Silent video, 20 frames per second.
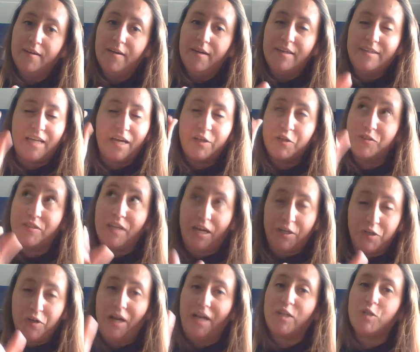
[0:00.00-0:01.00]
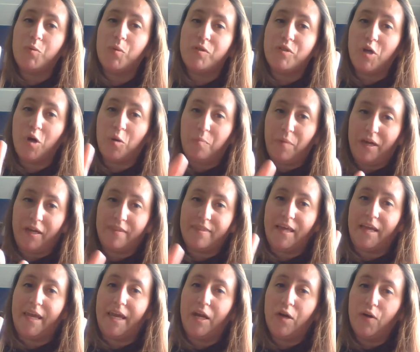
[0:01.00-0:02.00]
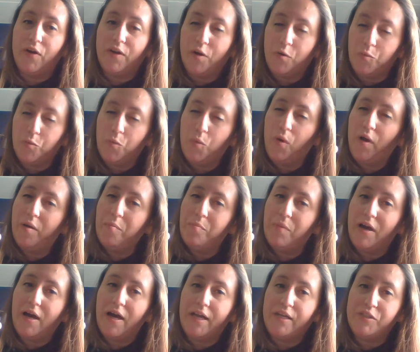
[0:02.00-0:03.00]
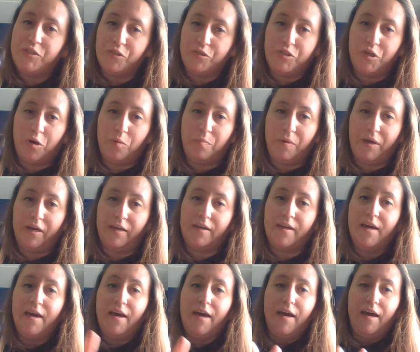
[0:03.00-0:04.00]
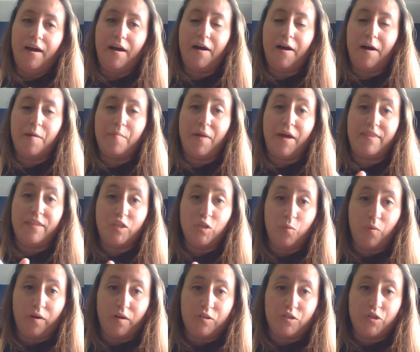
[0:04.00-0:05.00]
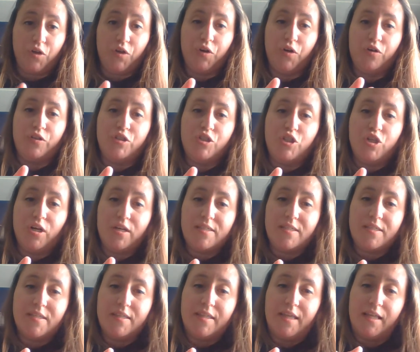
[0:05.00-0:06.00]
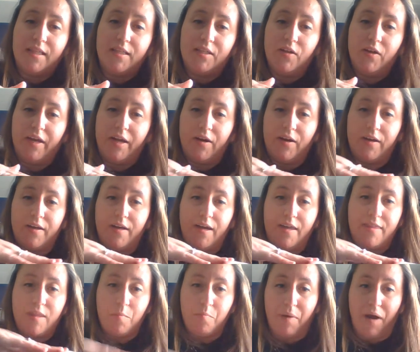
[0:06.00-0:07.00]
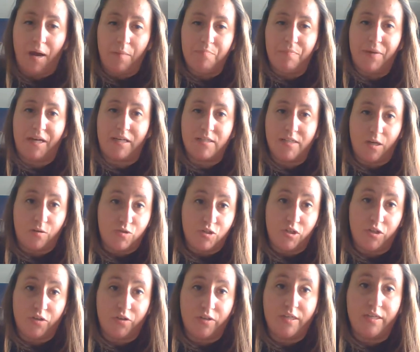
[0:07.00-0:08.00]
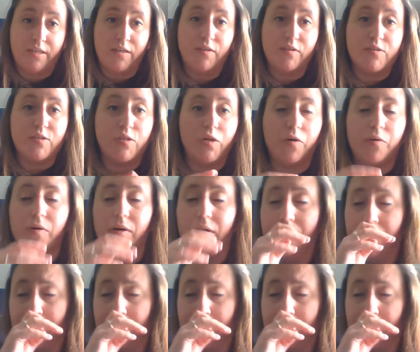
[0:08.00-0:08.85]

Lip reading: not your actual toe pick, that area right behind your toe pick. And then you want to turn just in that little area and then pop back down to your heel. So,